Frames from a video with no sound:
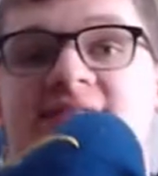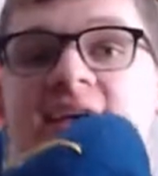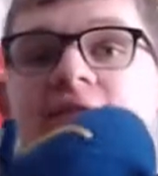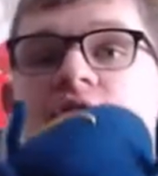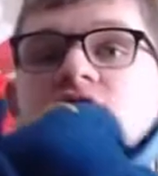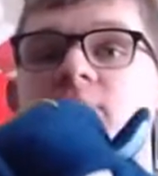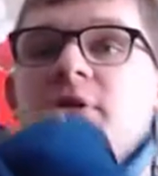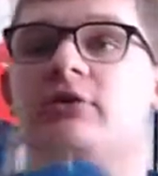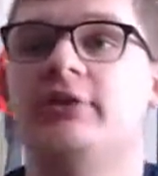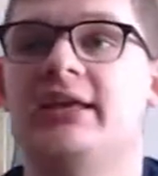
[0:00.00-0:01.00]
first
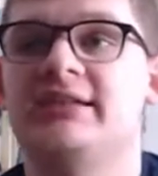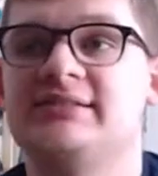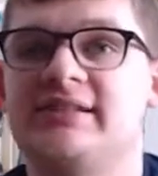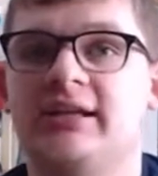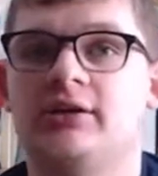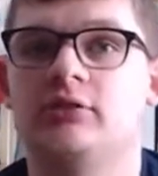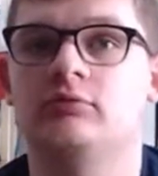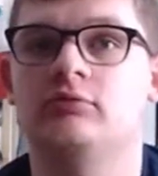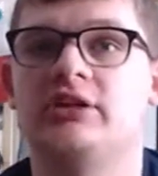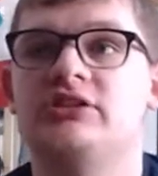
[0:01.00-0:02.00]
appearing in Sonic
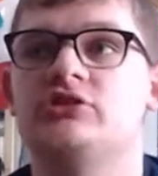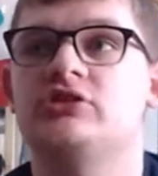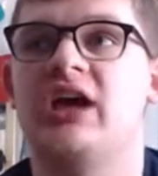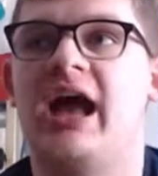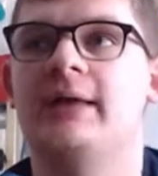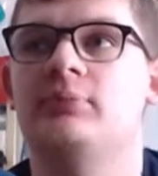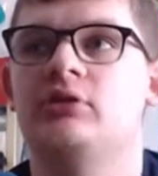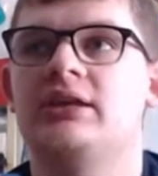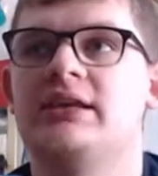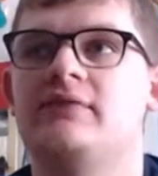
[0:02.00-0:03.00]
Unleashed, I
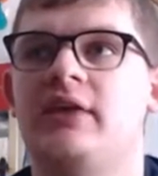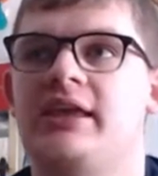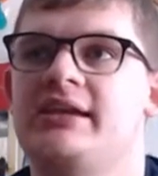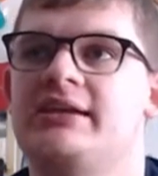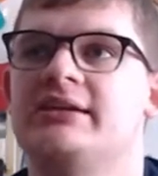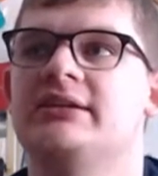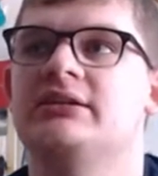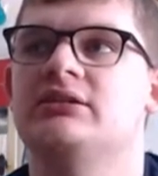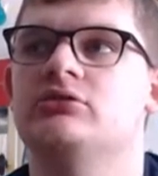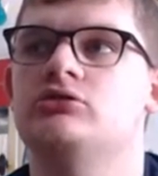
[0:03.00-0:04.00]
believe
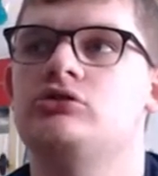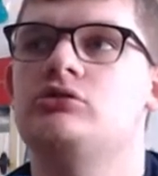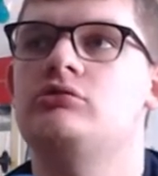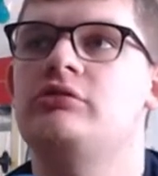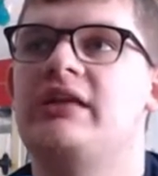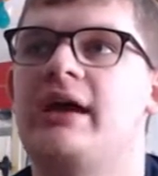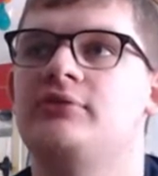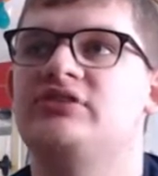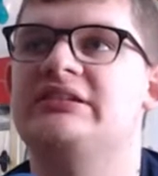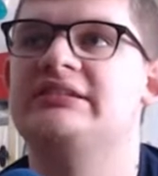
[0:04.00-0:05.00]
in
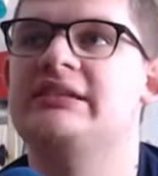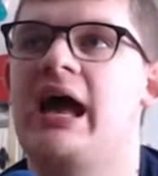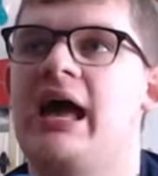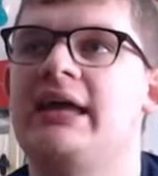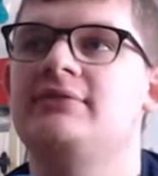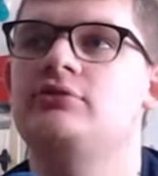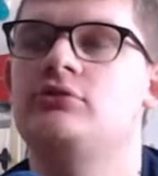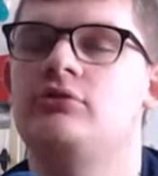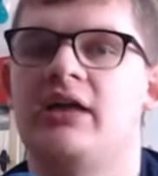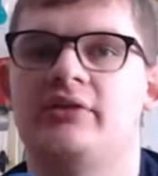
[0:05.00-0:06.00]
2009,
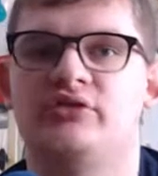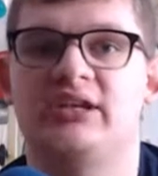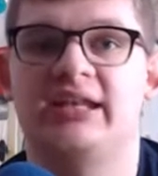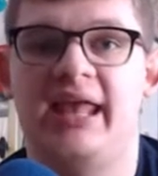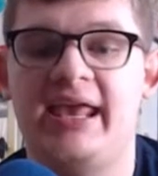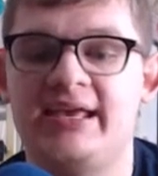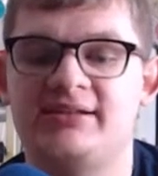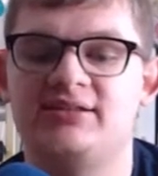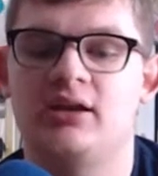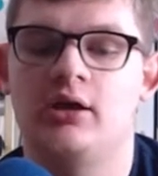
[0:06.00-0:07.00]

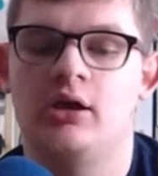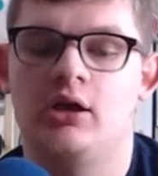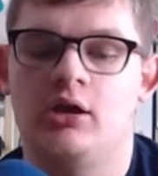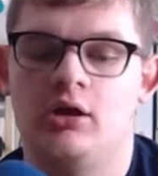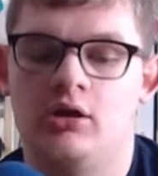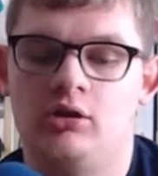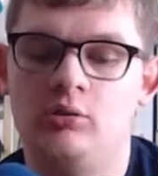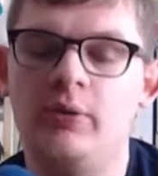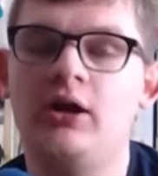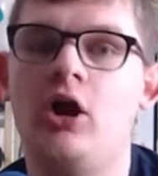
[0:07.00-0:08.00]
2008. The
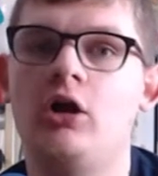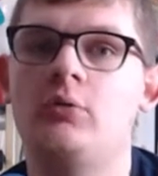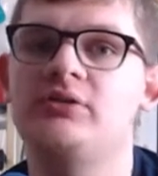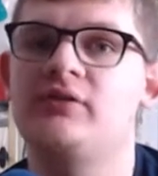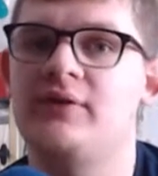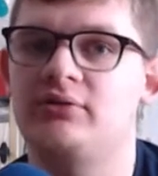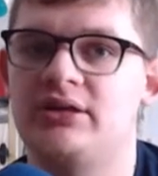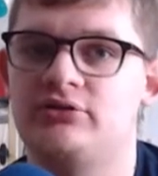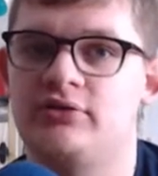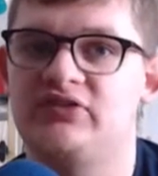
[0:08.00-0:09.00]
Werehog was a very
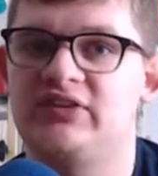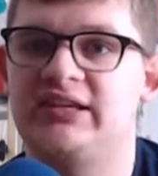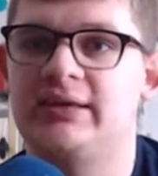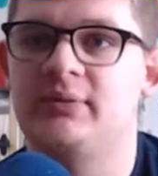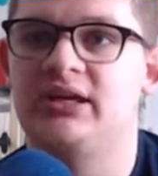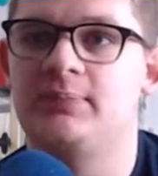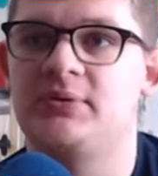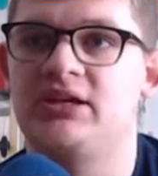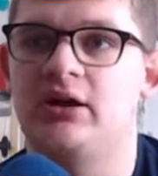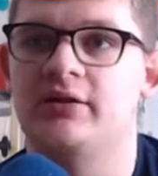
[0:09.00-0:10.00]
interesting gimmick
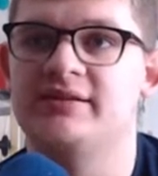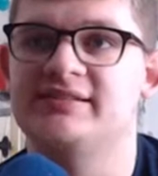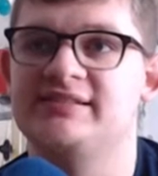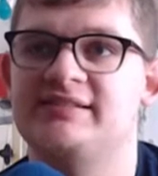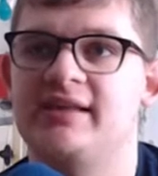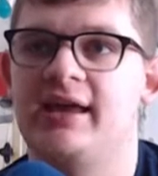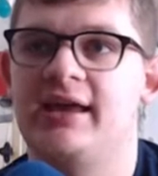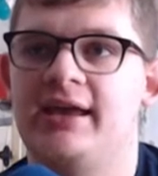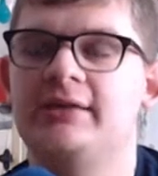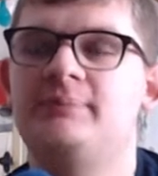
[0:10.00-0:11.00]
because
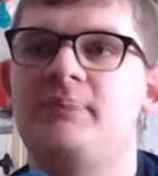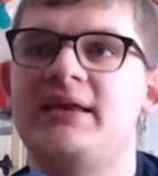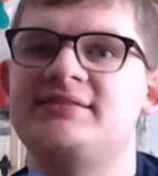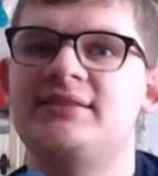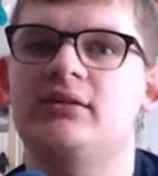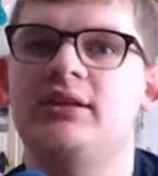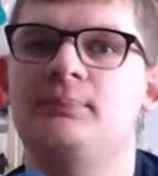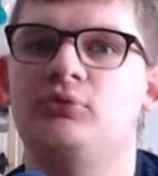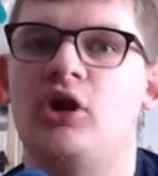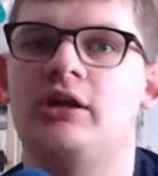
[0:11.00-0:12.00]
it basically
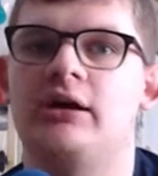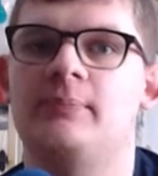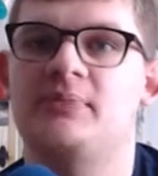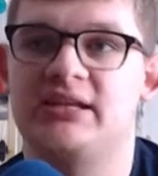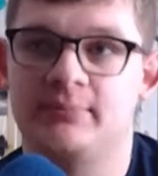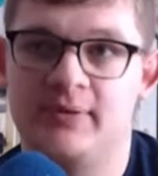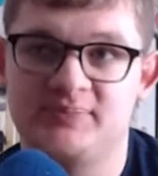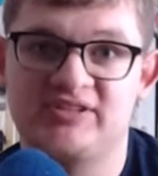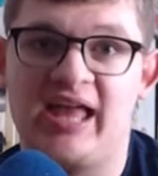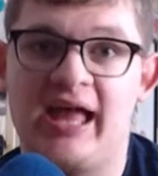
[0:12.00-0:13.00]
brought a beat-em-up
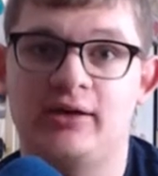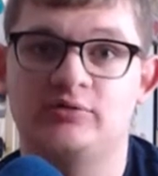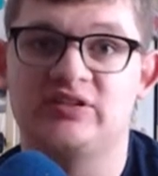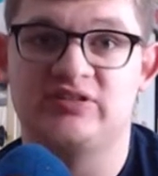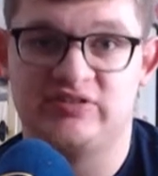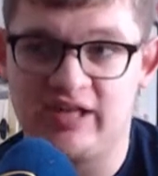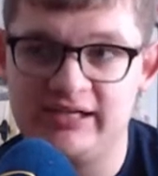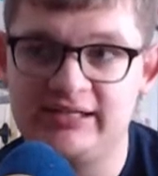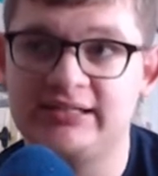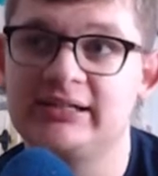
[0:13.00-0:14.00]
style to
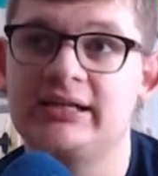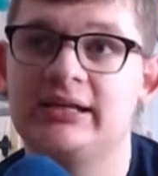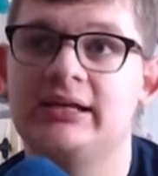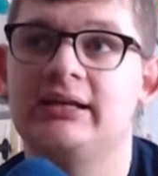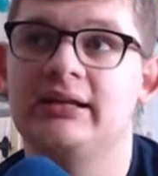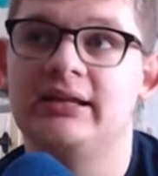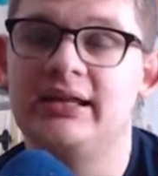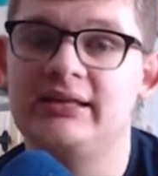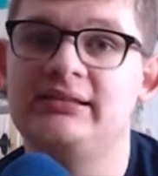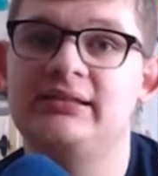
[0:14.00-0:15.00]
Sonic
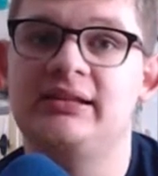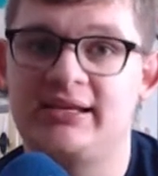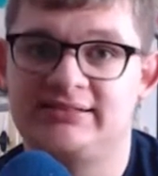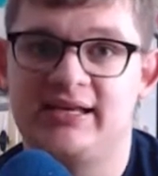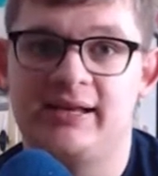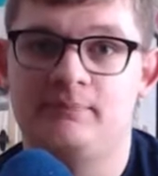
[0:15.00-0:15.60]
in the nighttime.